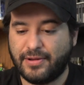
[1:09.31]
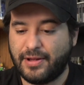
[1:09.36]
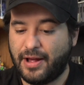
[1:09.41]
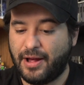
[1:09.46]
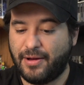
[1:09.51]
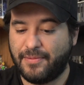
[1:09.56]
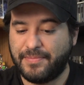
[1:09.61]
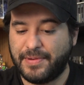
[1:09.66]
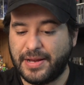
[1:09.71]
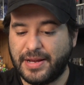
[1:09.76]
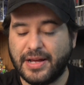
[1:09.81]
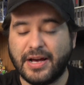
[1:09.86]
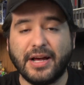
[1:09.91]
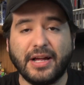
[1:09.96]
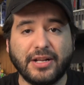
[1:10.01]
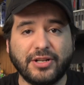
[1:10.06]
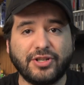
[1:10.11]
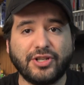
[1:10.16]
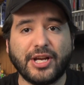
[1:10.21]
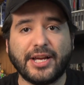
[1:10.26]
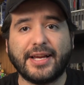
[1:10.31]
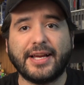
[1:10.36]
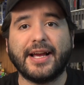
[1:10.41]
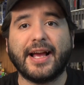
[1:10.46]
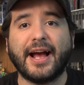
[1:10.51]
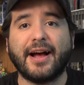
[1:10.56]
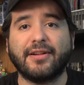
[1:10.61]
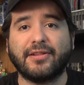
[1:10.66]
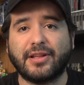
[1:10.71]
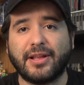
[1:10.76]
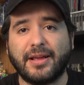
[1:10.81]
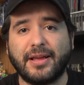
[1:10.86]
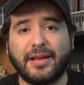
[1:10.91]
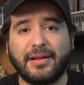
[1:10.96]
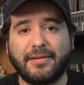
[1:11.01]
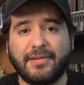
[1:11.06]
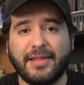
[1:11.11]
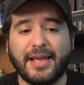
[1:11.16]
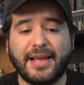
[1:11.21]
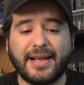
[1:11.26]
I'll be uh, checking out
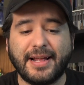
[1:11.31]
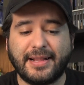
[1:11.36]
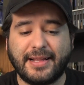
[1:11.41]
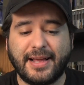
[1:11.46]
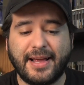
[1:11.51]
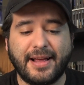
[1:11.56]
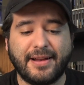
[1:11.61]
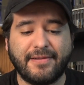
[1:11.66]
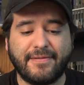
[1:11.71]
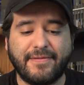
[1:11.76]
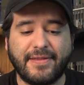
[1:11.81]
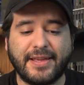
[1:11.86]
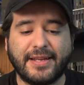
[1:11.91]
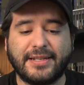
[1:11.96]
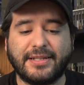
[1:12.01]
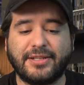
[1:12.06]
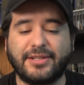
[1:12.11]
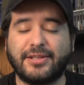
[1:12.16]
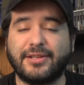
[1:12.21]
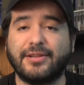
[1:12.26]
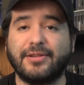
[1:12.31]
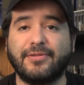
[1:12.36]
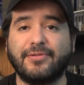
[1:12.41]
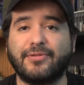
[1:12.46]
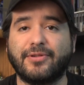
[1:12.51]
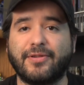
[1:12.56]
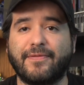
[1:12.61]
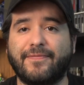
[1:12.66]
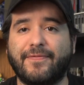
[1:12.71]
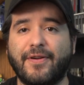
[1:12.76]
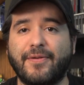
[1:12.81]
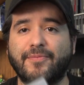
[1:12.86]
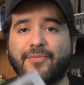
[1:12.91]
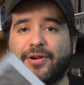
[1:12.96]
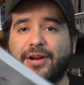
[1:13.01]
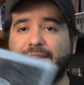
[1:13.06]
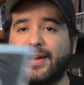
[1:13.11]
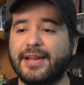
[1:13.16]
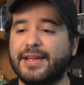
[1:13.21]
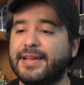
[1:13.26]
the thing at the end of this to confirm
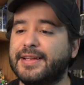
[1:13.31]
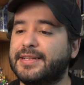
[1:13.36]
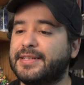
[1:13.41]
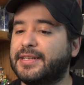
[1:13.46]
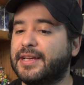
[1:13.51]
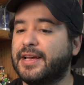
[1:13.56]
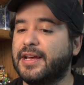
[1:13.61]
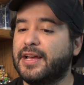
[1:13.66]
what it is.